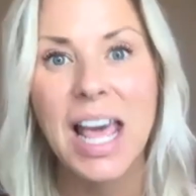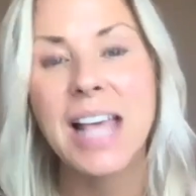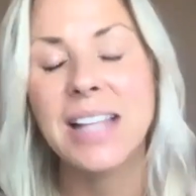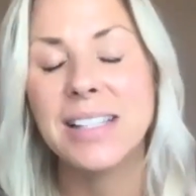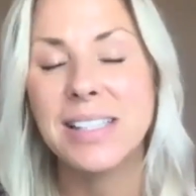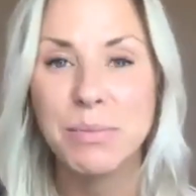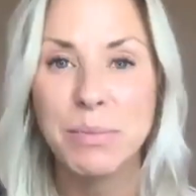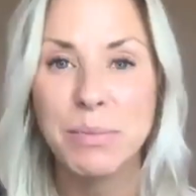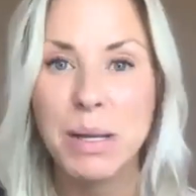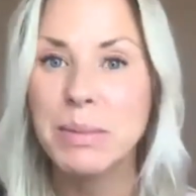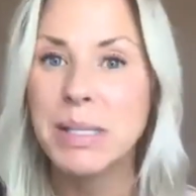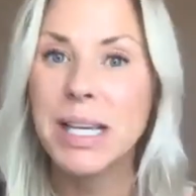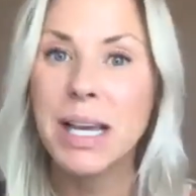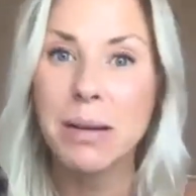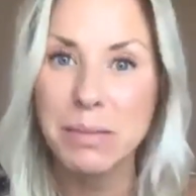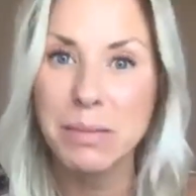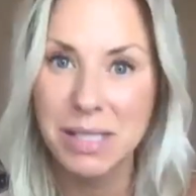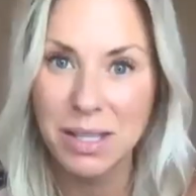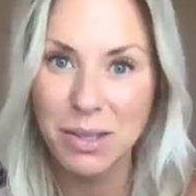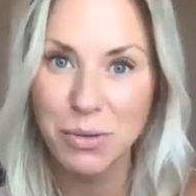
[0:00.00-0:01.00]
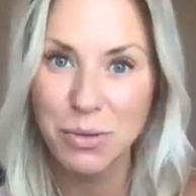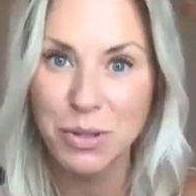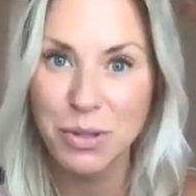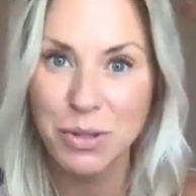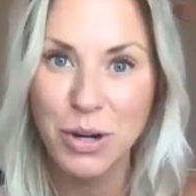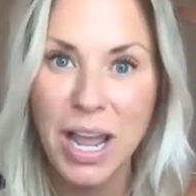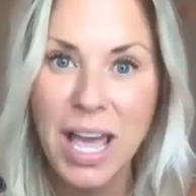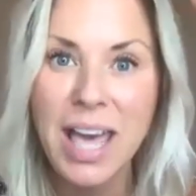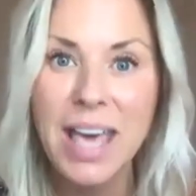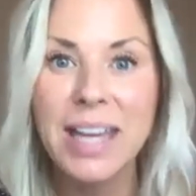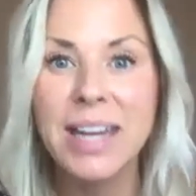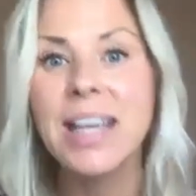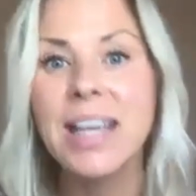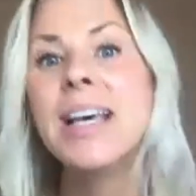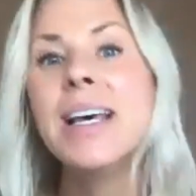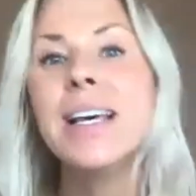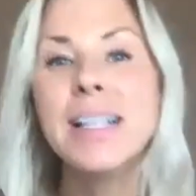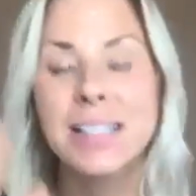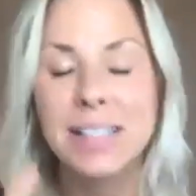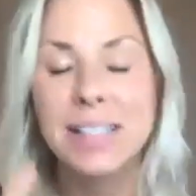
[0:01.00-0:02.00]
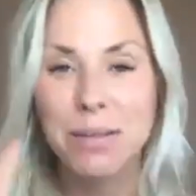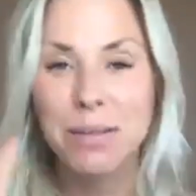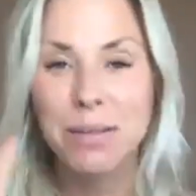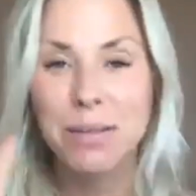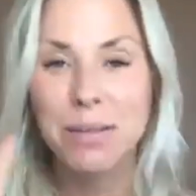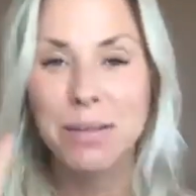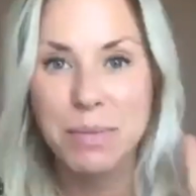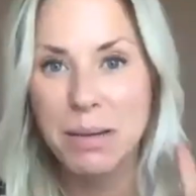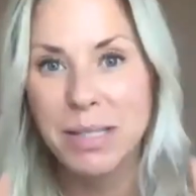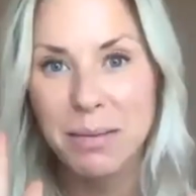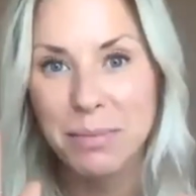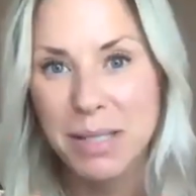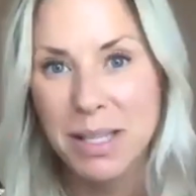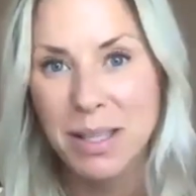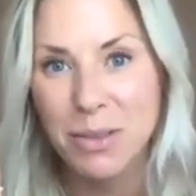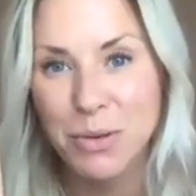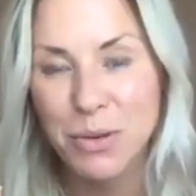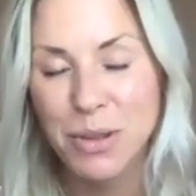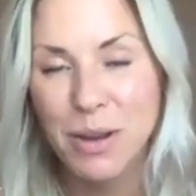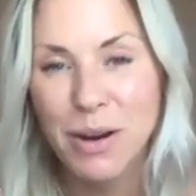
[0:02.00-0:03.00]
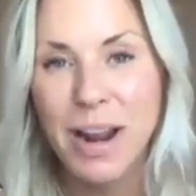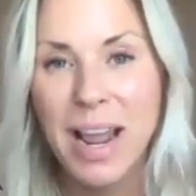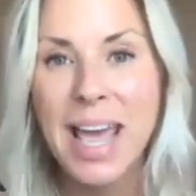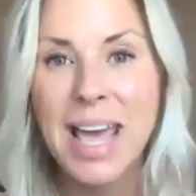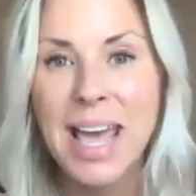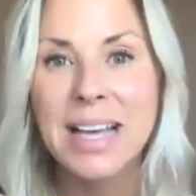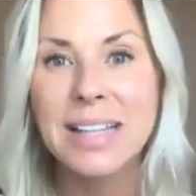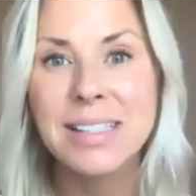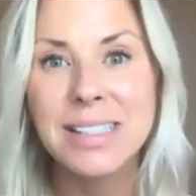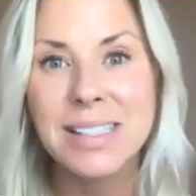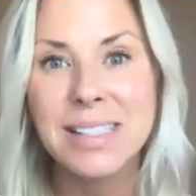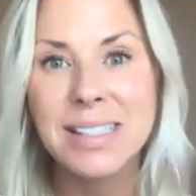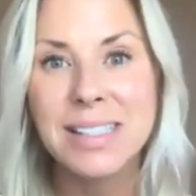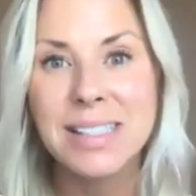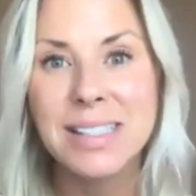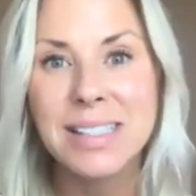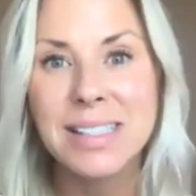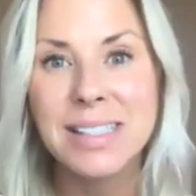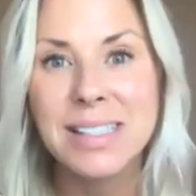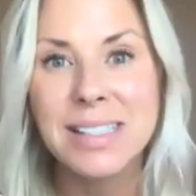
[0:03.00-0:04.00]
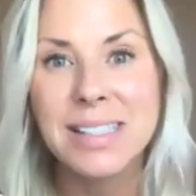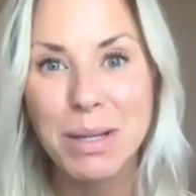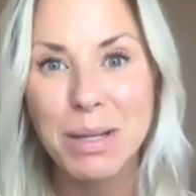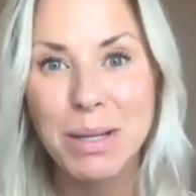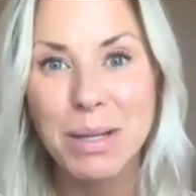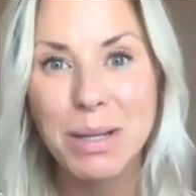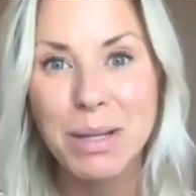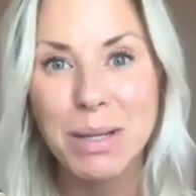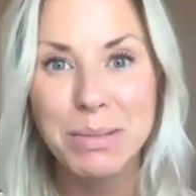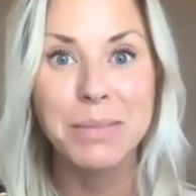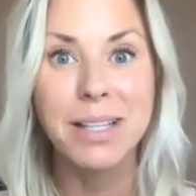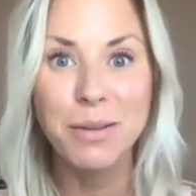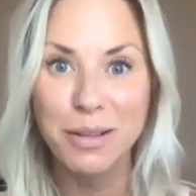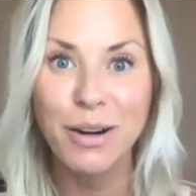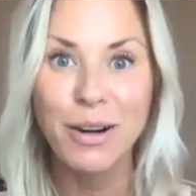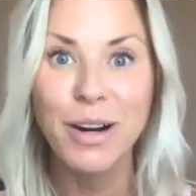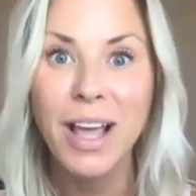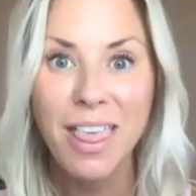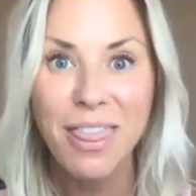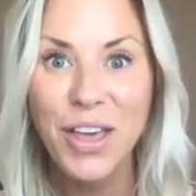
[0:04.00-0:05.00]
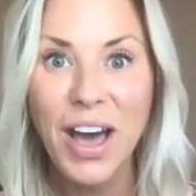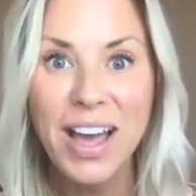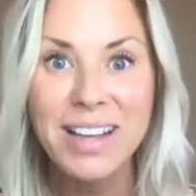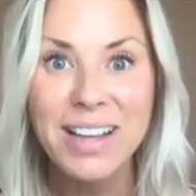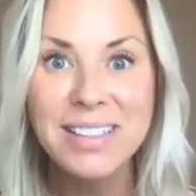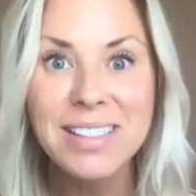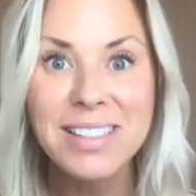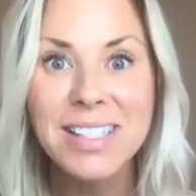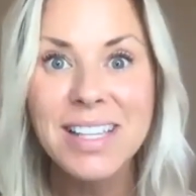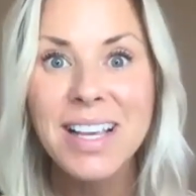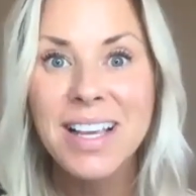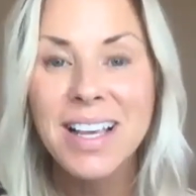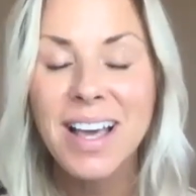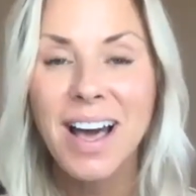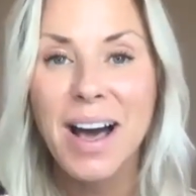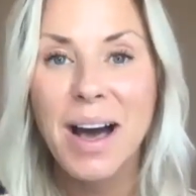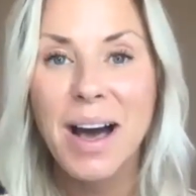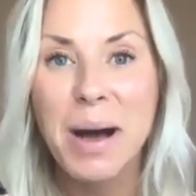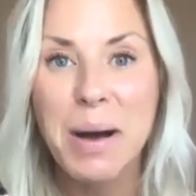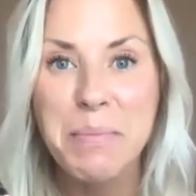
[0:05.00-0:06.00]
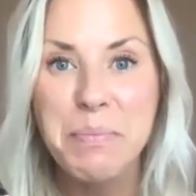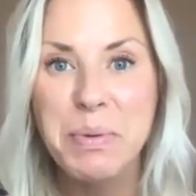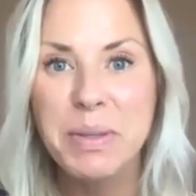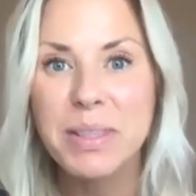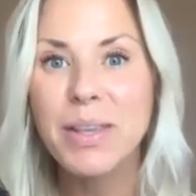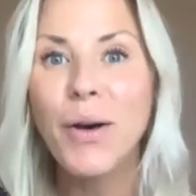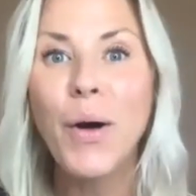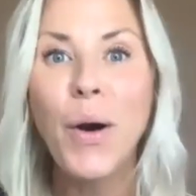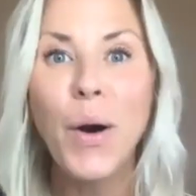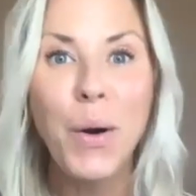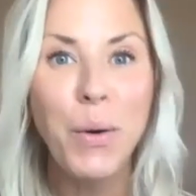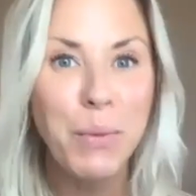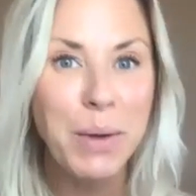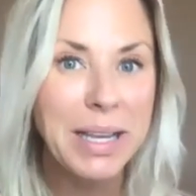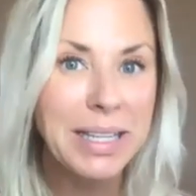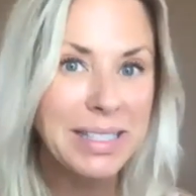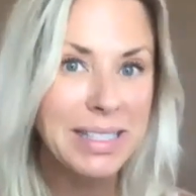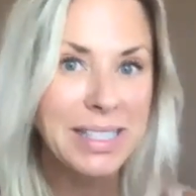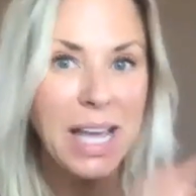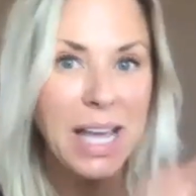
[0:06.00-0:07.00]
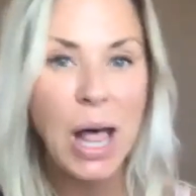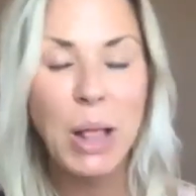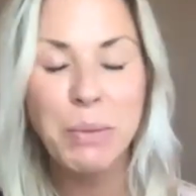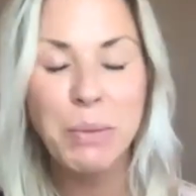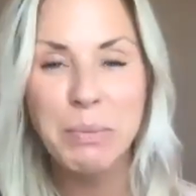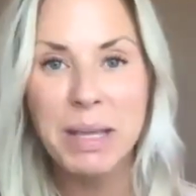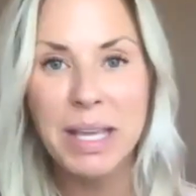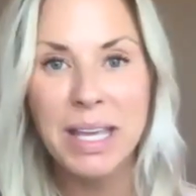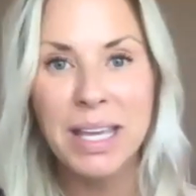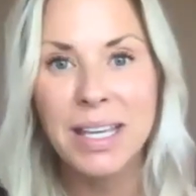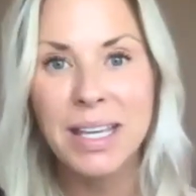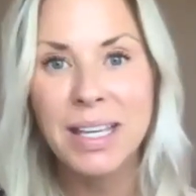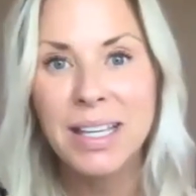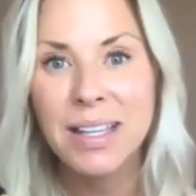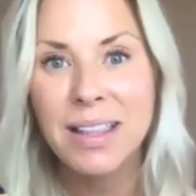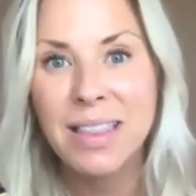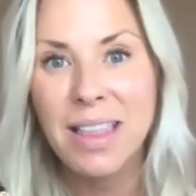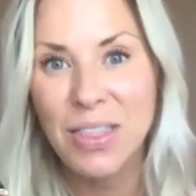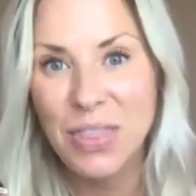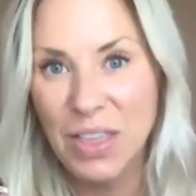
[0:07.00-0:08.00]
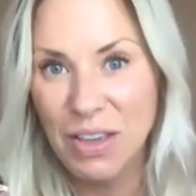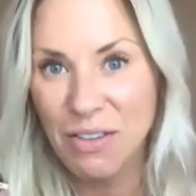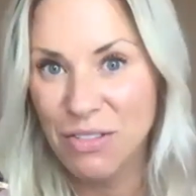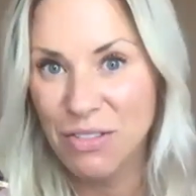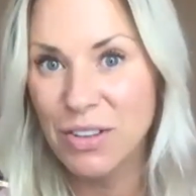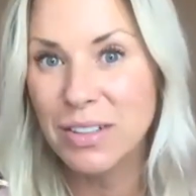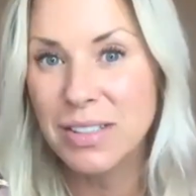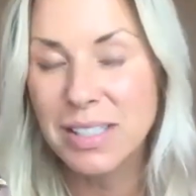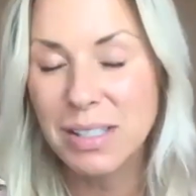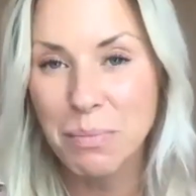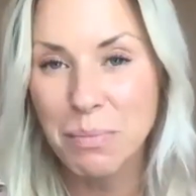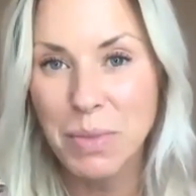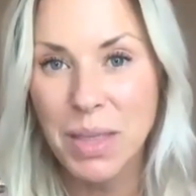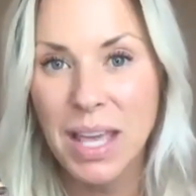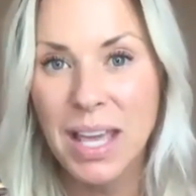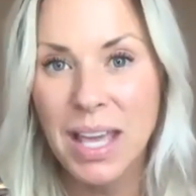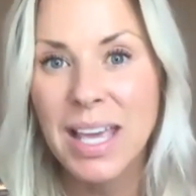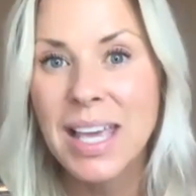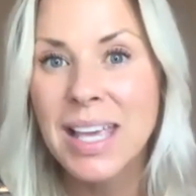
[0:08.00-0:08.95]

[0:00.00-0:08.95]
And sometimes it comes in through their head, sometimes it comes in through their hands, sometimes it comes in through their thighs, but they'll always tell me that they feel something.